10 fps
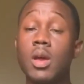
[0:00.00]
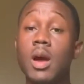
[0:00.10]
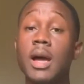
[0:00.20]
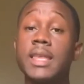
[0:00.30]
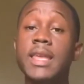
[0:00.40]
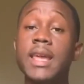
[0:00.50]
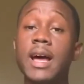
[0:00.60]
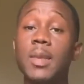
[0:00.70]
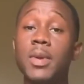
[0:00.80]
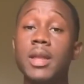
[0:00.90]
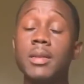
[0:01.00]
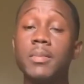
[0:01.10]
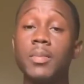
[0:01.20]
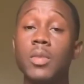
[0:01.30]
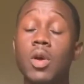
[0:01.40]
A key element
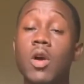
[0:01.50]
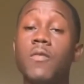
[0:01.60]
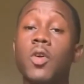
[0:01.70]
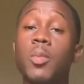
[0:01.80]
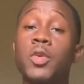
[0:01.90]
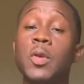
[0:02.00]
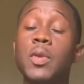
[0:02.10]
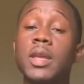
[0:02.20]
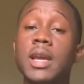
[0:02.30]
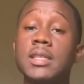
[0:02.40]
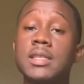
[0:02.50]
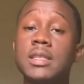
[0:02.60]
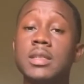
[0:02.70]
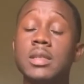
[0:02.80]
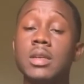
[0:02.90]
of verbal
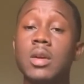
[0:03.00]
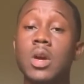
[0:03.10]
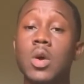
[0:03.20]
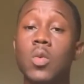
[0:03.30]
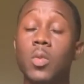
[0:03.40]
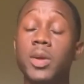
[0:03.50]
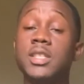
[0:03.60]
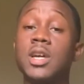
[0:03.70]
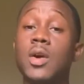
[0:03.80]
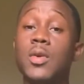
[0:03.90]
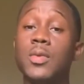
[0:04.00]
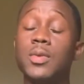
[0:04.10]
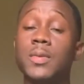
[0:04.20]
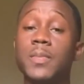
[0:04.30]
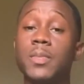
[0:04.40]
communication will be
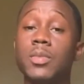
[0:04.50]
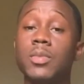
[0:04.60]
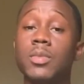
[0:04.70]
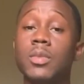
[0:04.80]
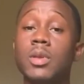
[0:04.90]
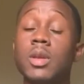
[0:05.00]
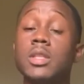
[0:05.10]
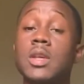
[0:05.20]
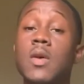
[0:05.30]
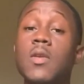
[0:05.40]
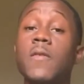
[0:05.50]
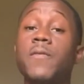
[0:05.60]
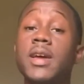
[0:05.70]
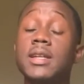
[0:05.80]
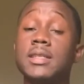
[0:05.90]
tone. Tone
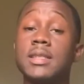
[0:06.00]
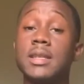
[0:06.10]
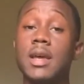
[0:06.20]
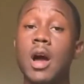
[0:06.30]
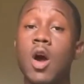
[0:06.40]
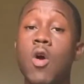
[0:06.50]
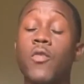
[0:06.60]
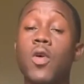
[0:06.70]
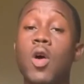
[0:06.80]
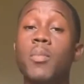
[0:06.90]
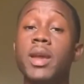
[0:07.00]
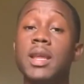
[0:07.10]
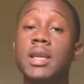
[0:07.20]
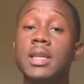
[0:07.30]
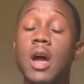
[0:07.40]
affects our overall
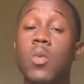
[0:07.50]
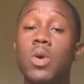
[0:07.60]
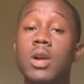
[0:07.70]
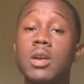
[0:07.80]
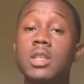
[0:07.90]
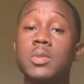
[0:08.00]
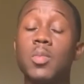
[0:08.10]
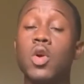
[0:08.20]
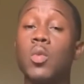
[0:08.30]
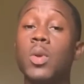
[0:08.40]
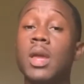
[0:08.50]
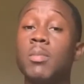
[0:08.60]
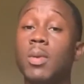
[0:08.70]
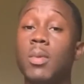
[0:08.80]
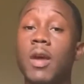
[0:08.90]
meaning in our words more than
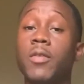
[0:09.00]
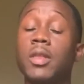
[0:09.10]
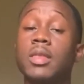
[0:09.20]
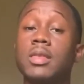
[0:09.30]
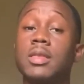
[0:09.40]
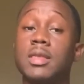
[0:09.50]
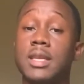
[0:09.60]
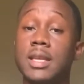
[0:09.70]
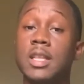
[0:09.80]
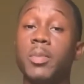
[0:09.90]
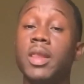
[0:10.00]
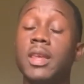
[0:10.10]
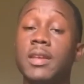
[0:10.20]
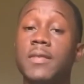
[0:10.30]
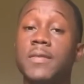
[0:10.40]
we ever tend to
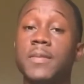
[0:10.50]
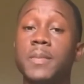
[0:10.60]
believe.